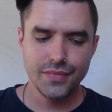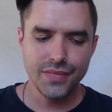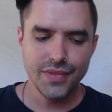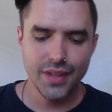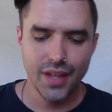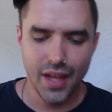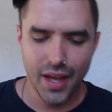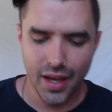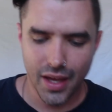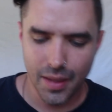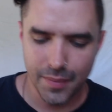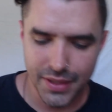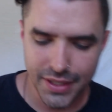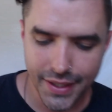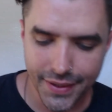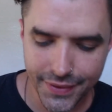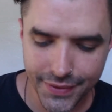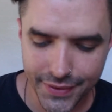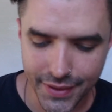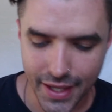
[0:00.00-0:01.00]
But
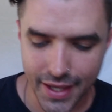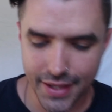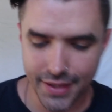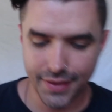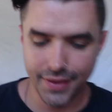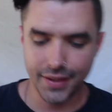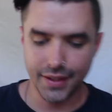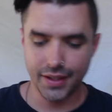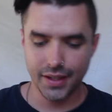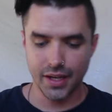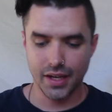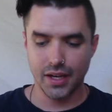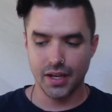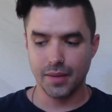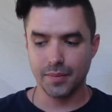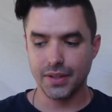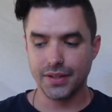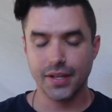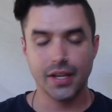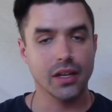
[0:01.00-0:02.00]
yes, and the
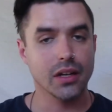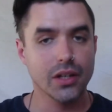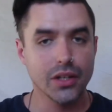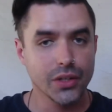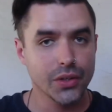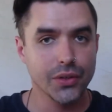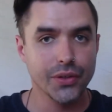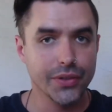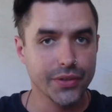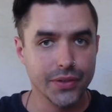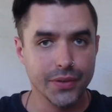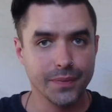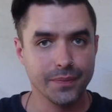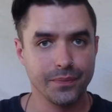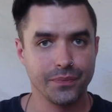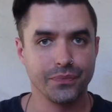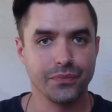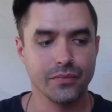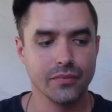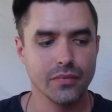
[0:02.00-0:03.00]
materials
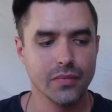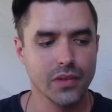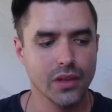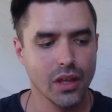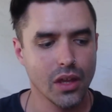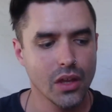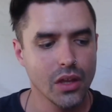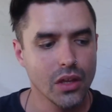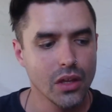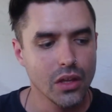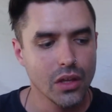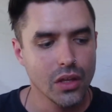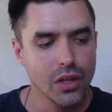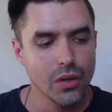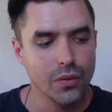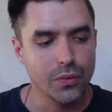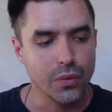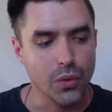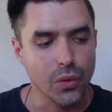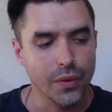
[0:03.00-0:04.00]

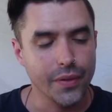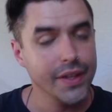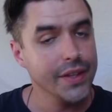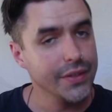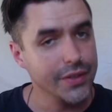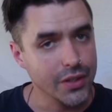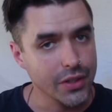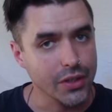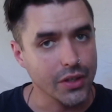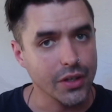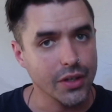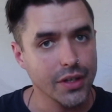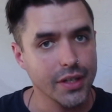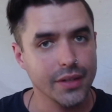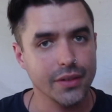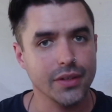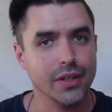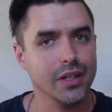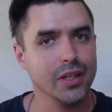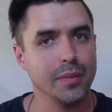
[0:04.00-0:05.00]
for this node
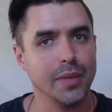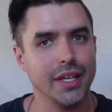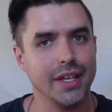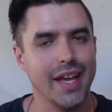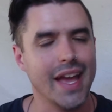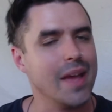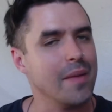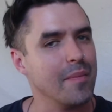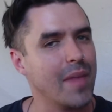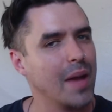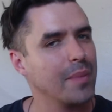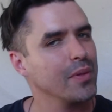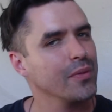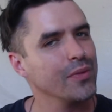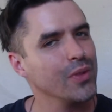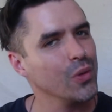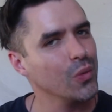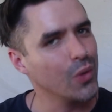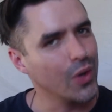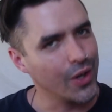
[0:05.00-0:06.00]
is going to be a map of
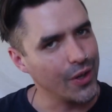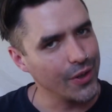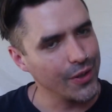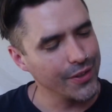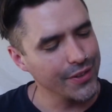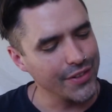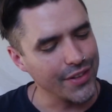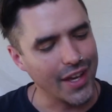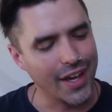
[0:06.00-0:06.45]
the world,